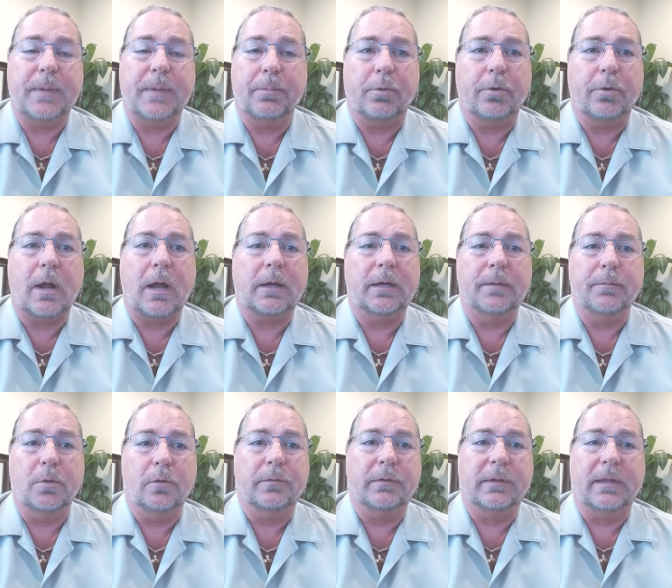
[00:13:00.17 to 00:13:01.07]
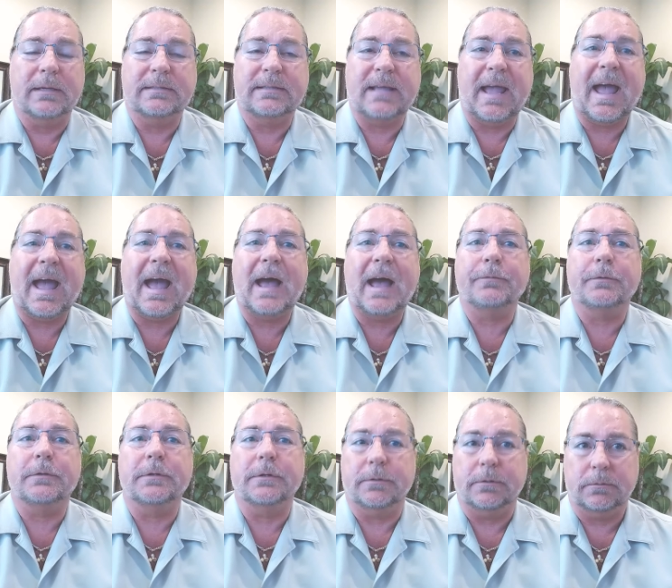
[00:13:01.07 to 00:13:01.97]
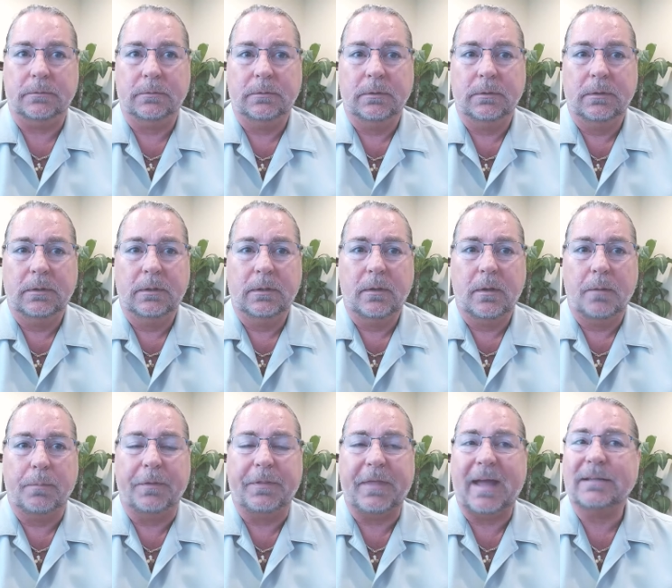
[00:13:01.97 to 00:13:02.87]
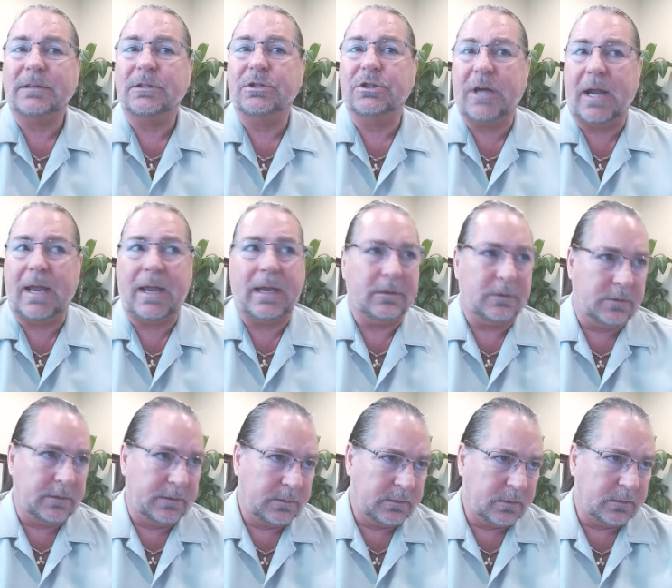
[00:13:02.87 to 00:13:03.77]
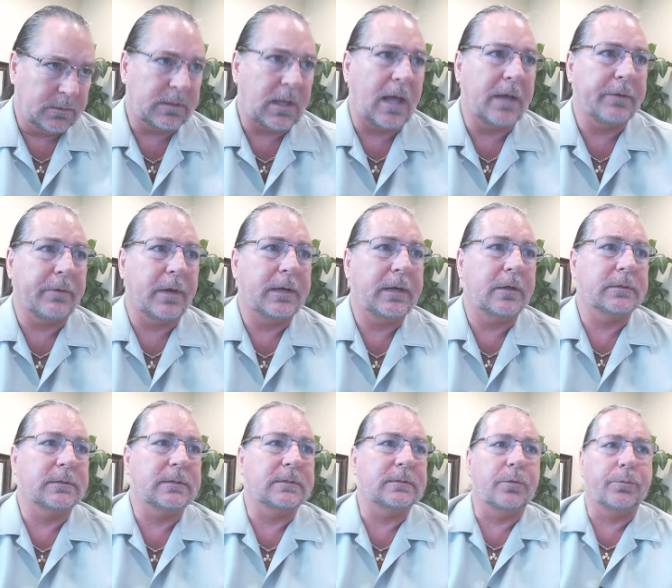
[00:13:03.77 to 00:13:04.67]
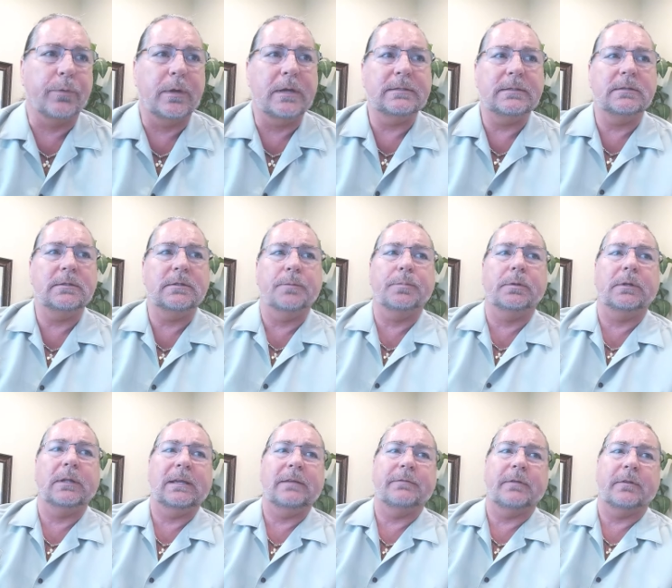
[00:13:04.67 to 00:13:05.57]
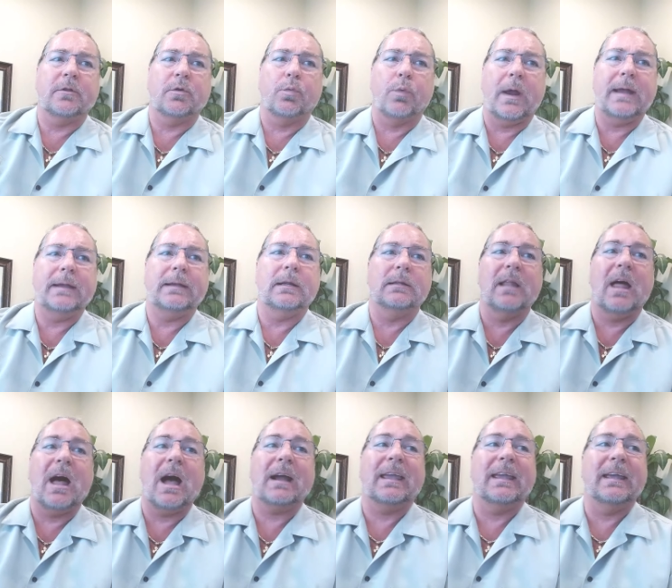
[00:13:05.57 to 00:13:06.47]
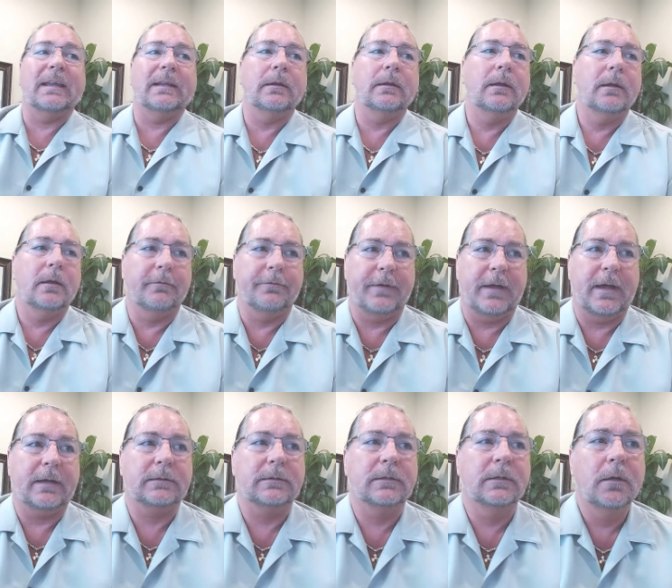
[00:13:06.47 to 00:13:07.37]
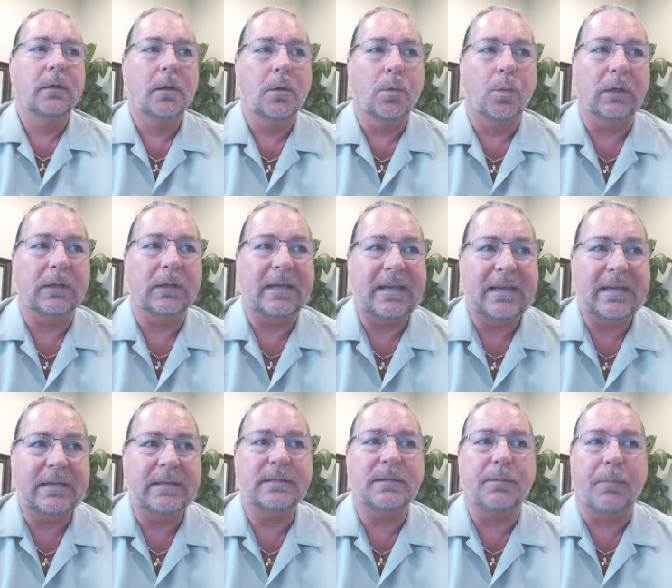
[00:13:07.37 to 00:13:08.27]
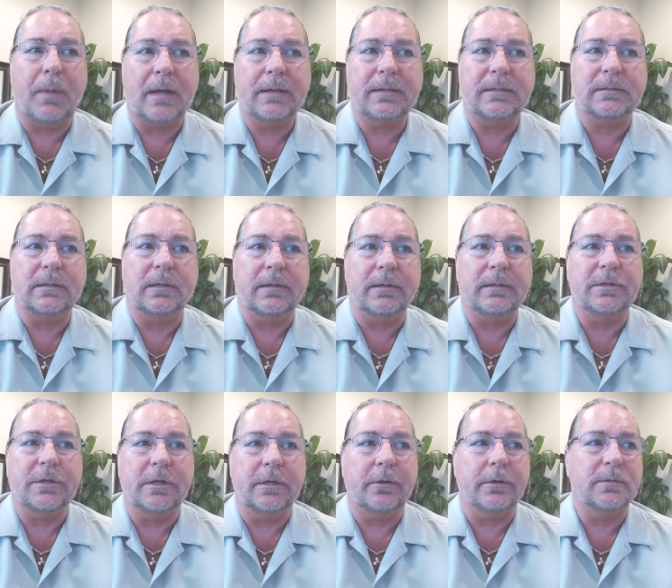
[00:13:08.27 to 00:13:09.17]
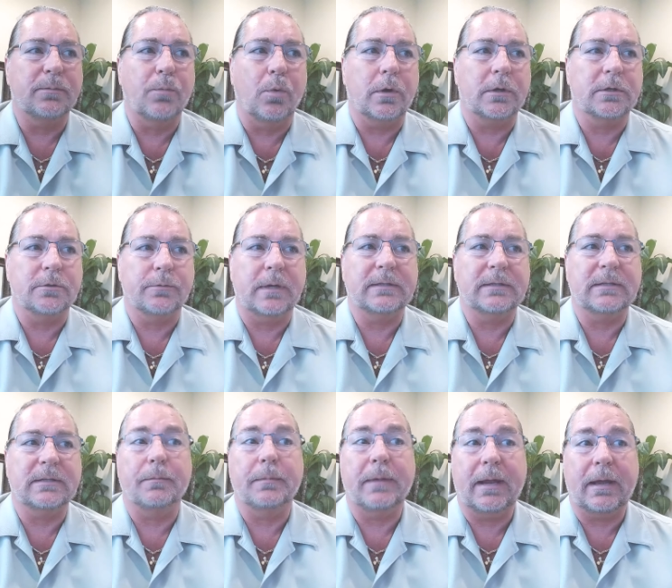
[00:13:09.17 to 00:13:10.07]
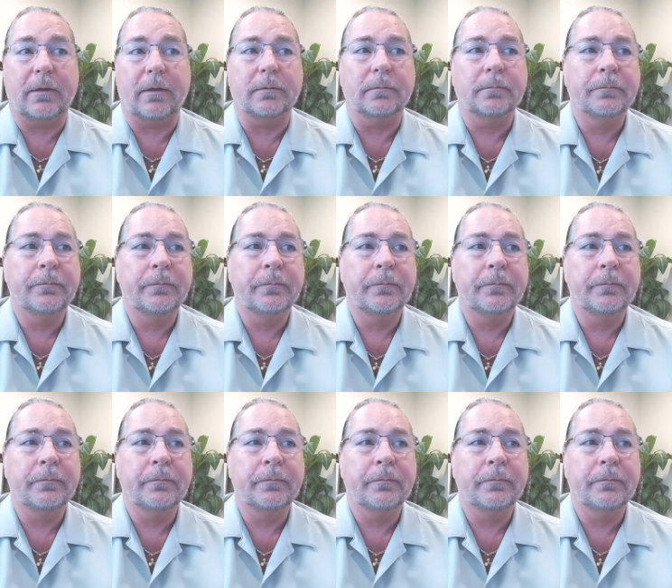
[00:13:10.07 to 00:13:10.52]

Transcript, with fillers: People are not going to move unless they have to. But that's changed. This little slide right here says the reason to believe that the rate lock-in effect will ease modestly this year as mortgage rates come down.